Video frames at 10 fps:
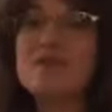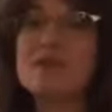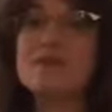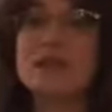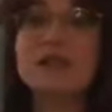to have
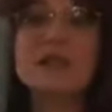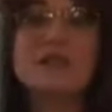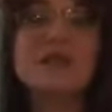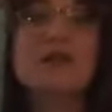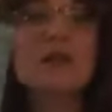6.
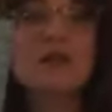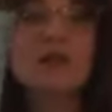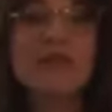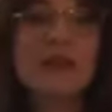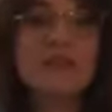
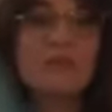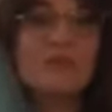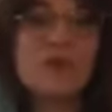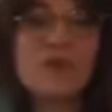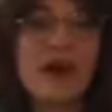Right, so we've
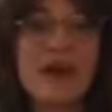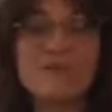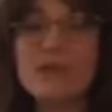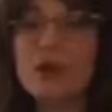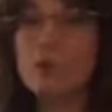got that.
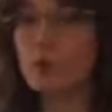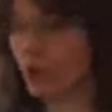Now what we're